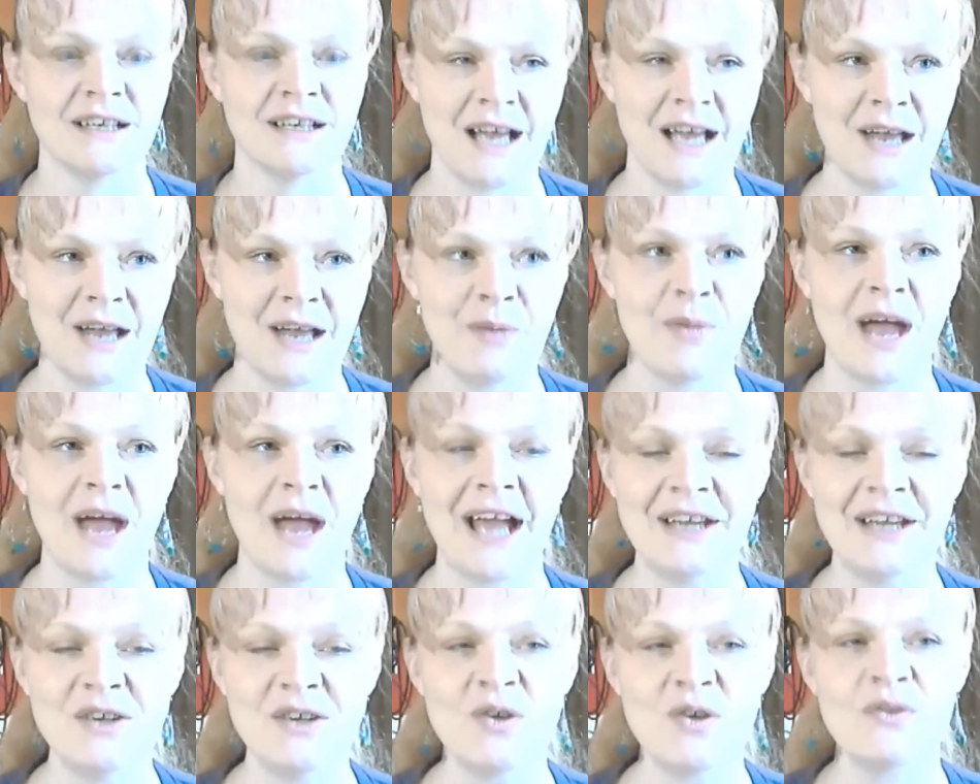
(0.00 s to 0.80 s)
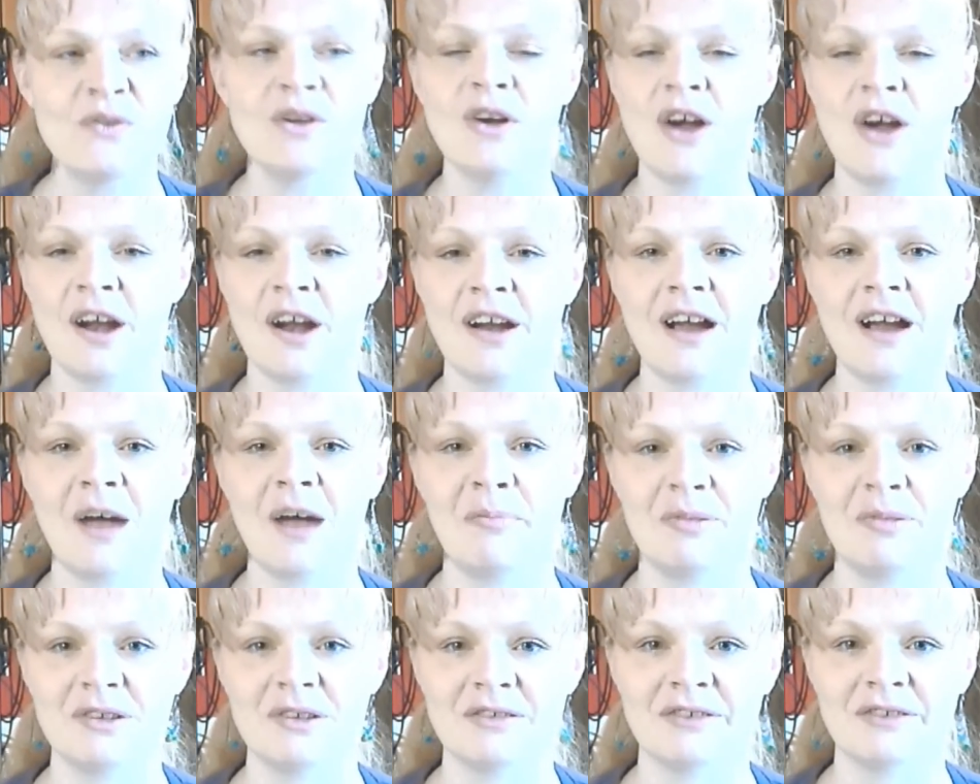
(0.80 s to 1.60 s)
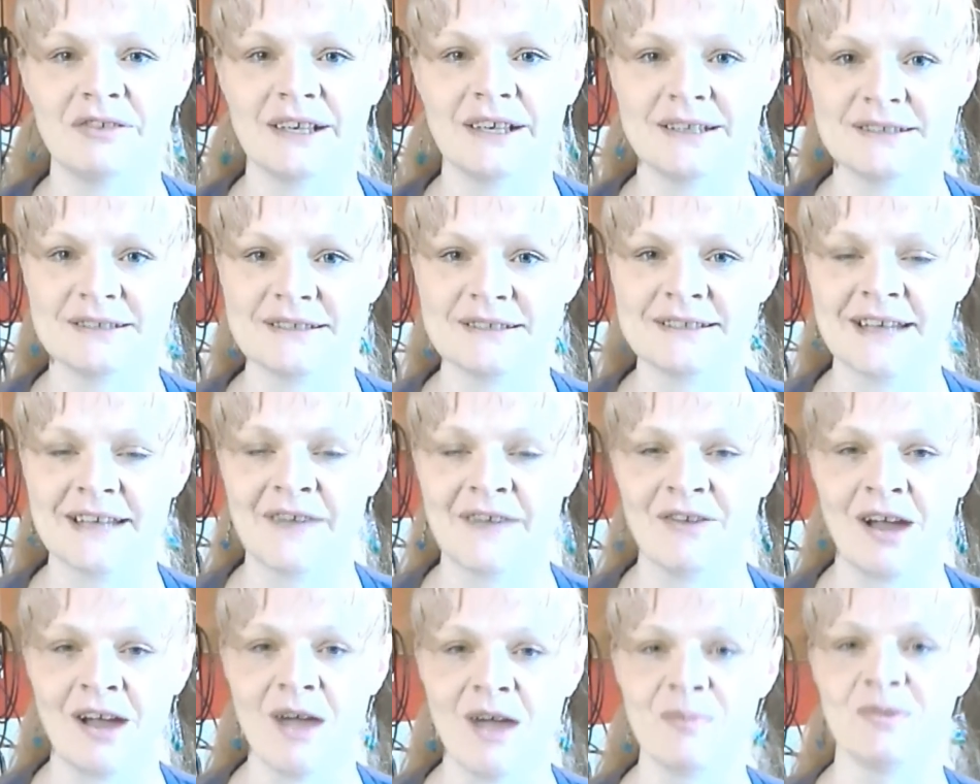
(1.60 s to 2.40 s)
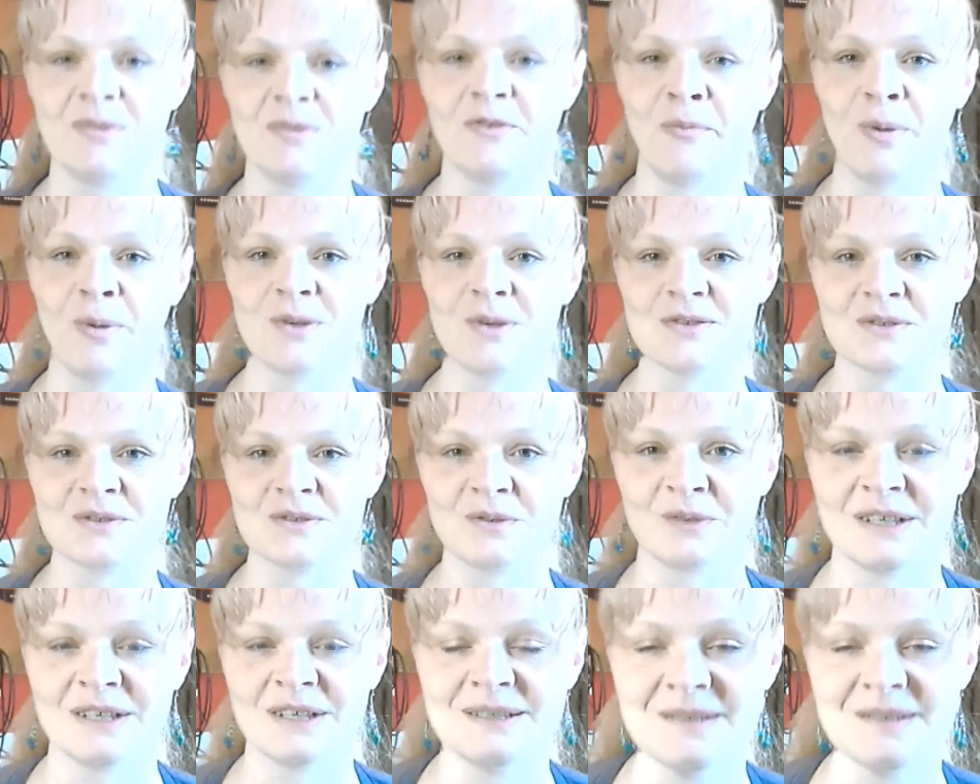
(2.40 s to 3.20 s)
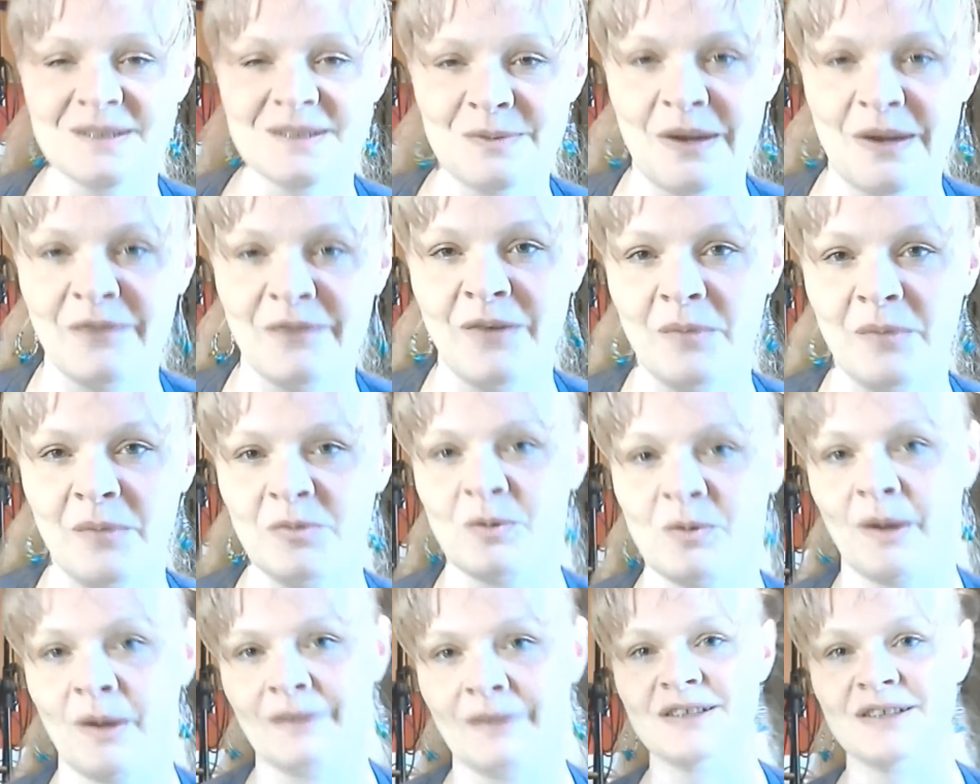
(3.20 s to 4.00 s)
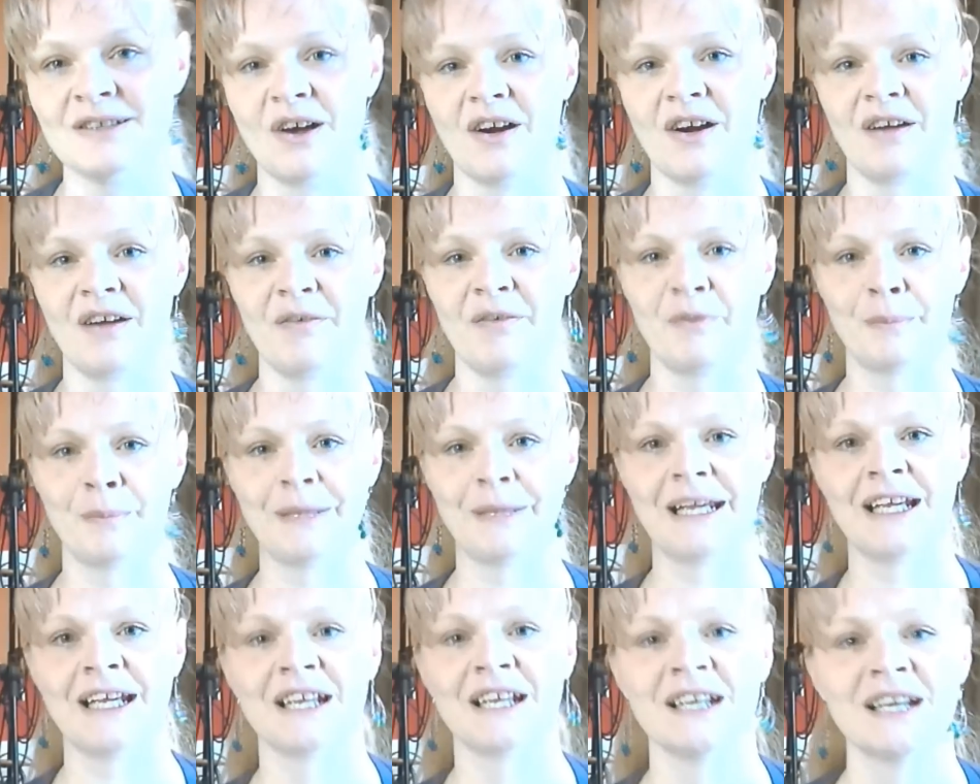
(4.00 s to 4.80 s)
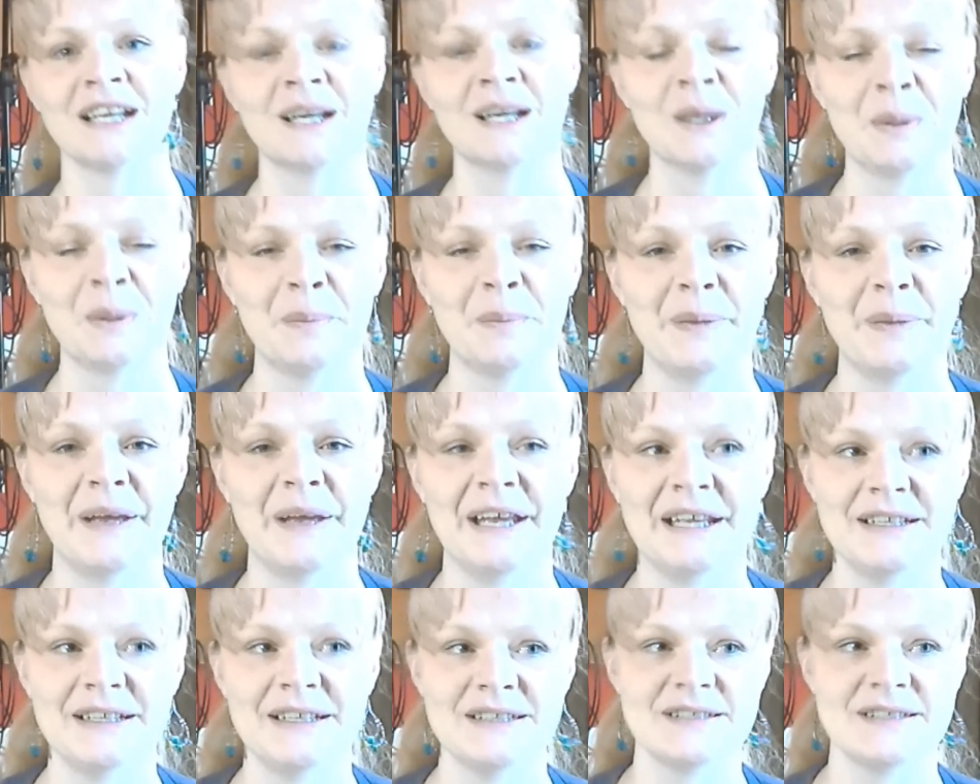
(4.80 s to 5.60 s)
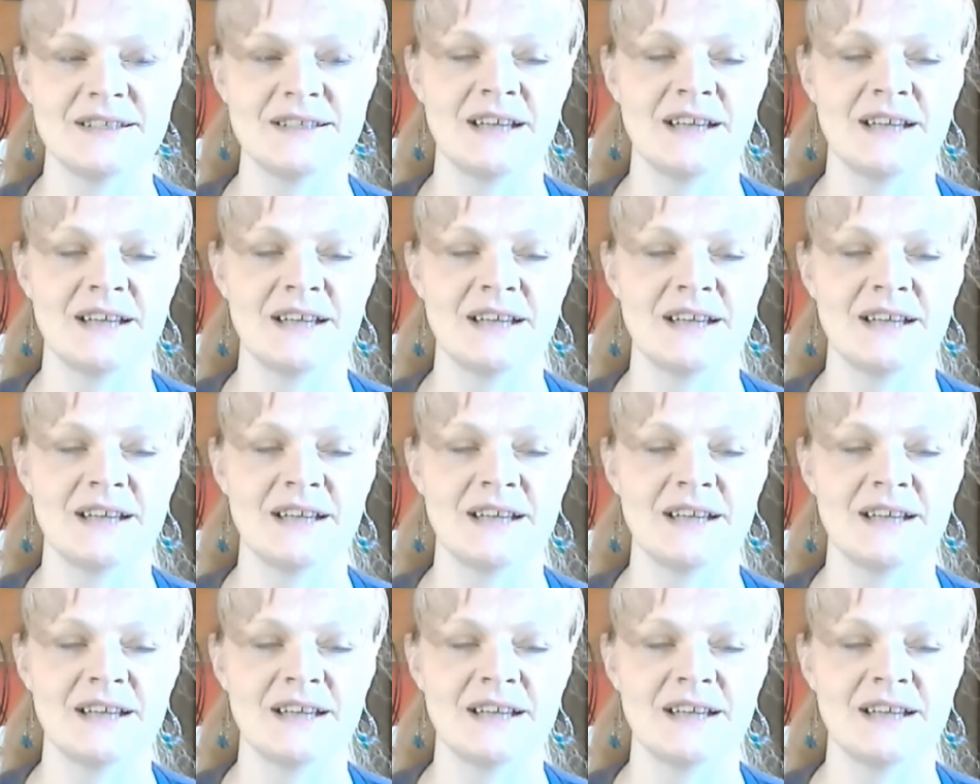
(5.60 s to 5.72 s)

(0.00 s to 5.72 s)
I know there are a couple of reasons. I have a couple of personal reasons why February is hard for me. But,